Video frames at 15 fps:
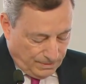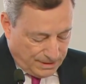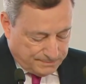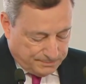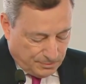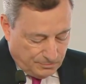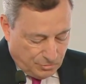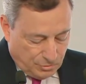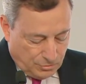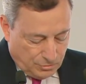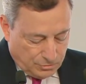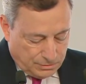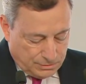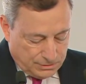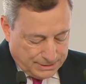We must
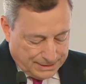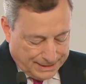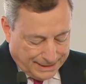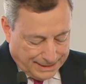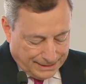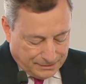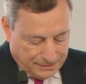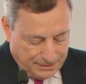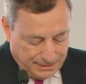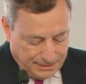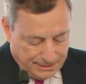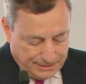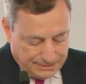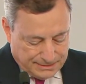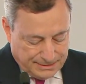promote
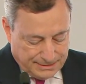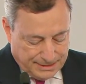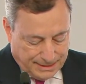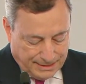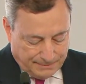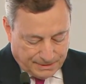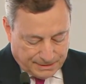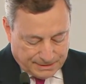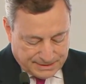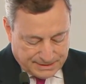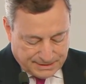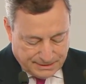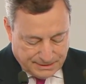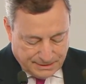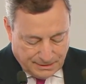healthy eating
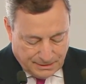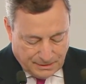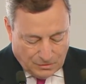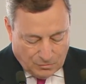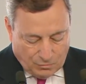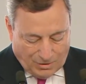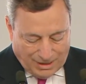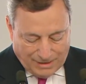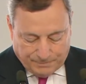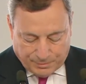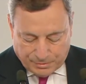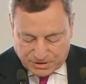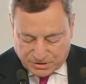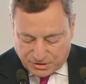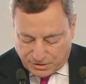habits
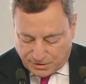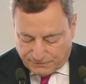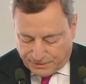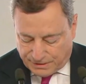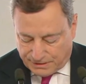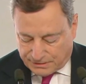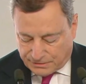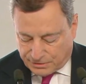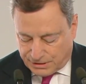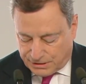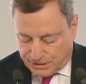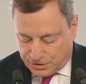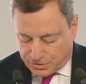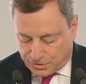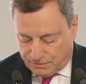while preserving
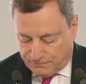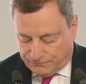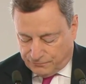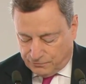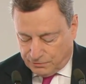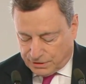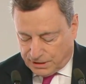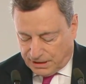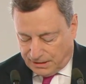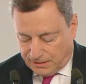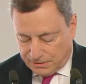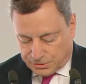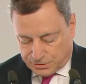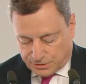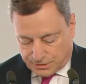traditional food
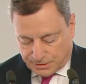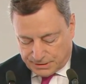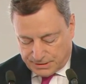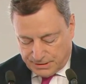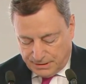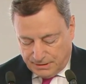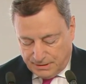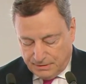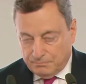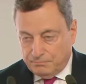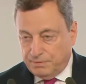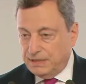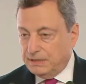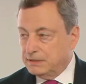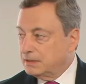cultures
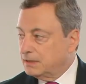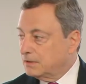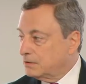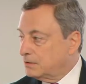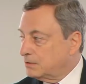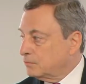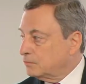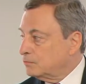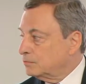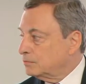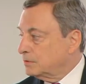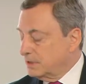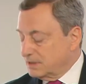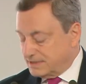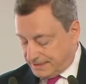built
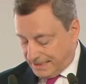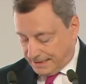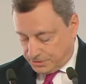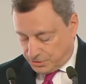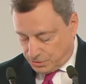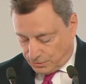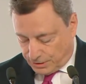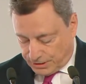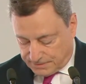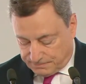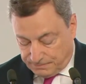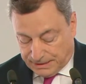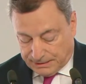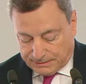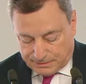through the
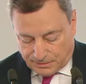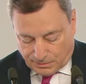centuries.